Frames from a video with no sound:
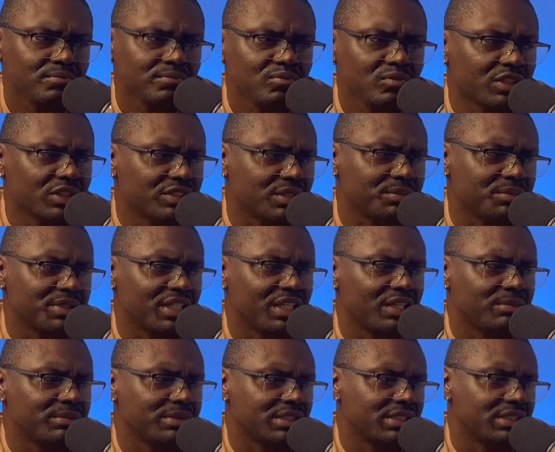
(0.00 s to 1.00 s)
some
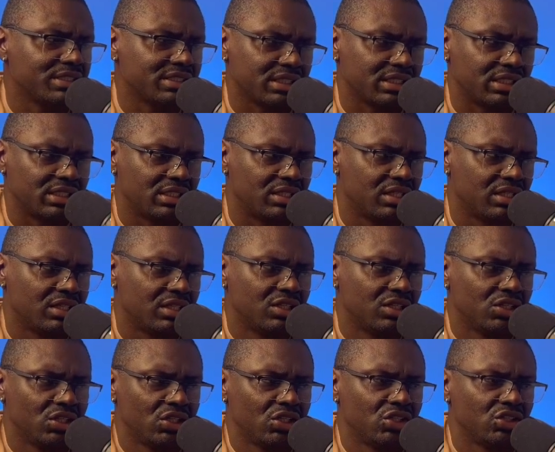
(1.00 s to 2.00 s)
teams in this league.
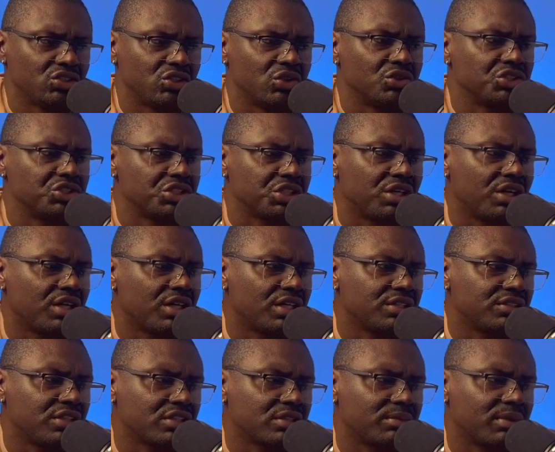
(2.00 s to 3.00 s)
So Sean, I
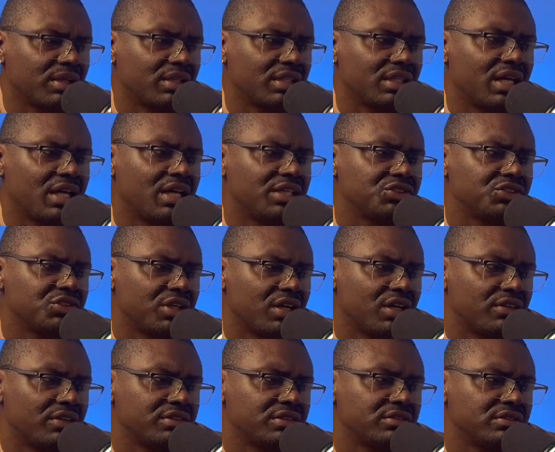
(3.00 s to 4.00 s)
talked about in the last
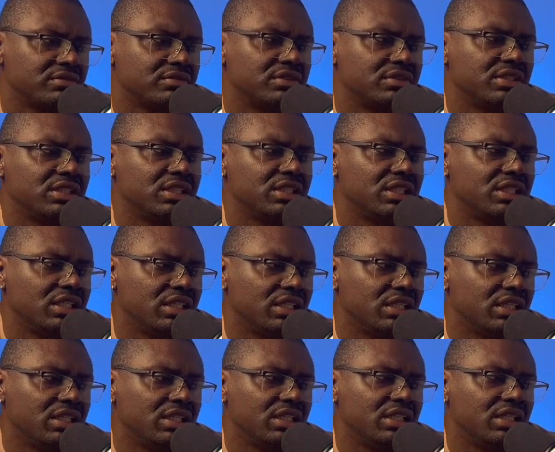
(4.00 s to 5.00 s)
drafts.
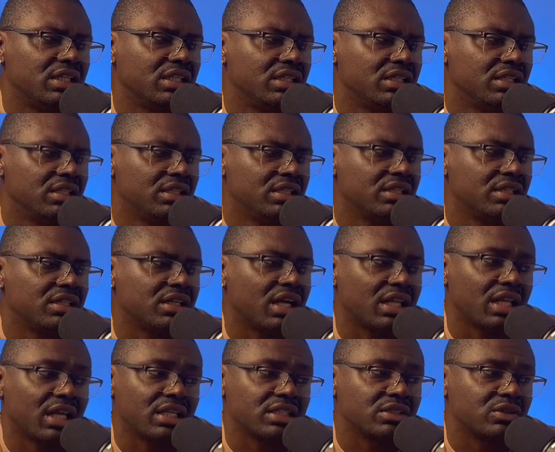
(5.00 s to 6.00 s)
I
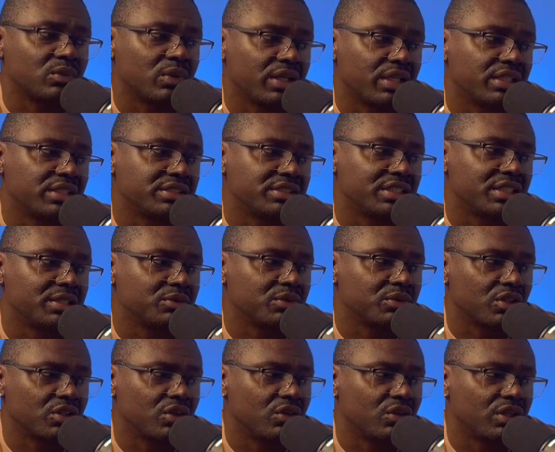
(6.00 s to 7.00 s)
liked the way his teams were
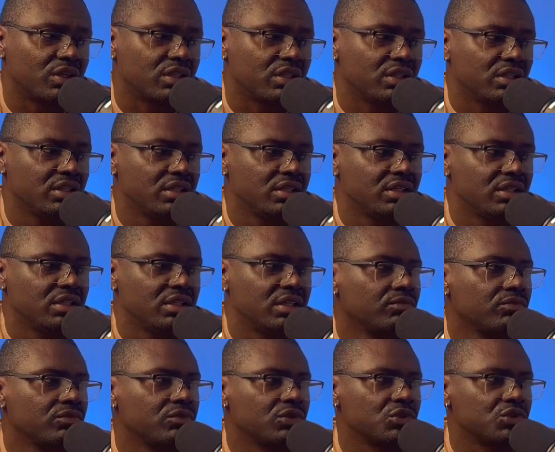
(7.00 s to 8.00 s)
going.
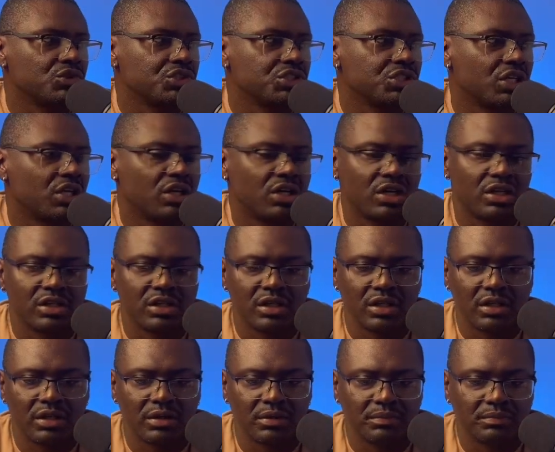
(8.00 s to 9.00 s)
So
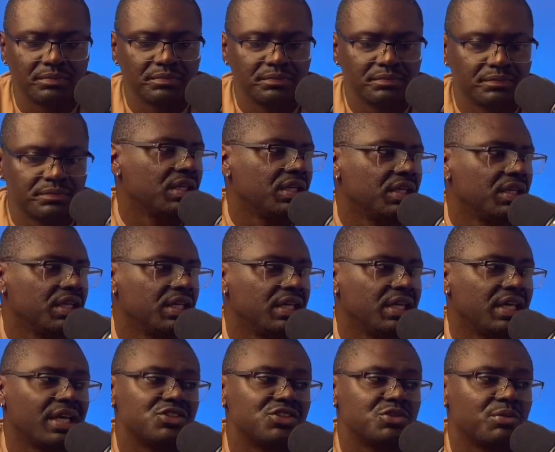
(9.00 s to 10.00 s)
Sean, he
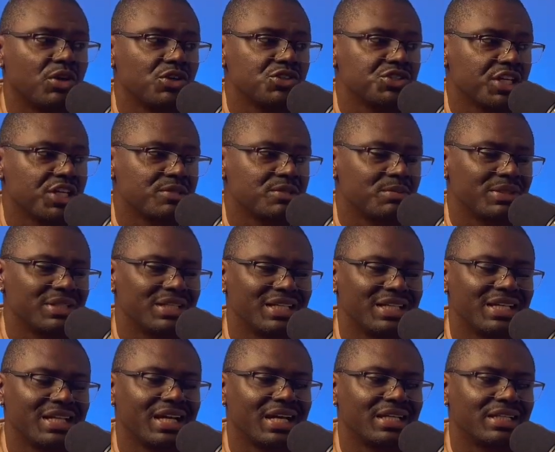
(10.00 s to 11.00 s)
had Jamar Chase, but then he
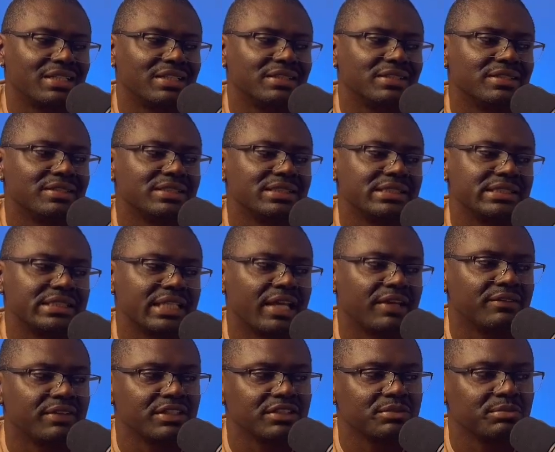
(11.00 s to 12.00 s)
kind of saved
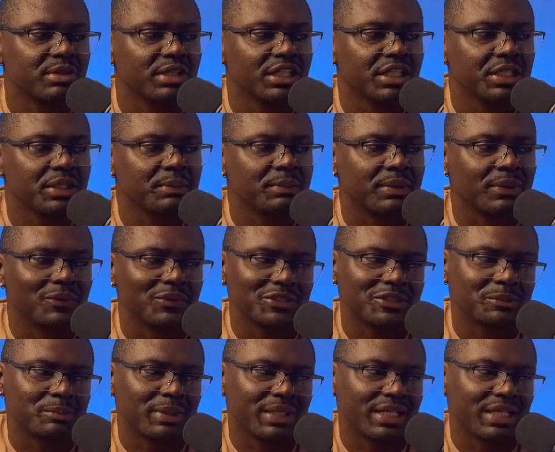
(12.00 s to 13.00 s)
his money, but was
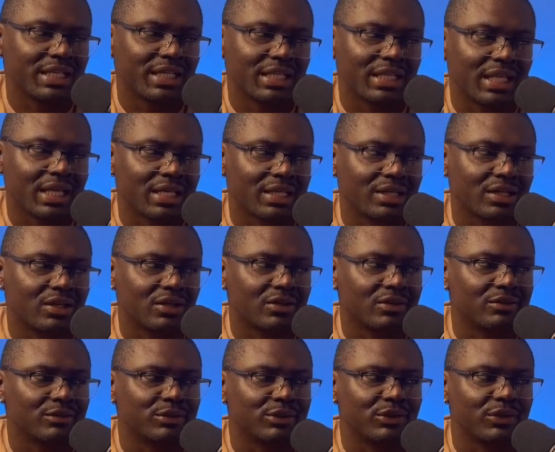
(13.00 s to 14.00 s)
spending it like on,
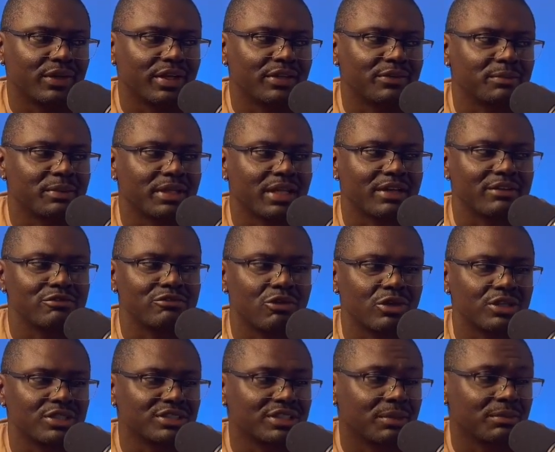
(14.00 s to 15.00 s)
he spent like 40
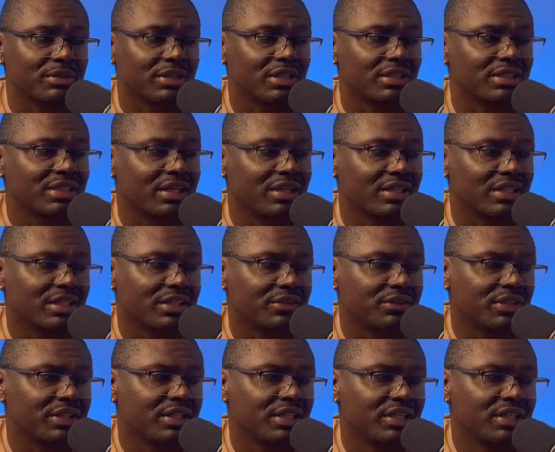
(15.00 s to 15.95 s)
something on Derrick Henry,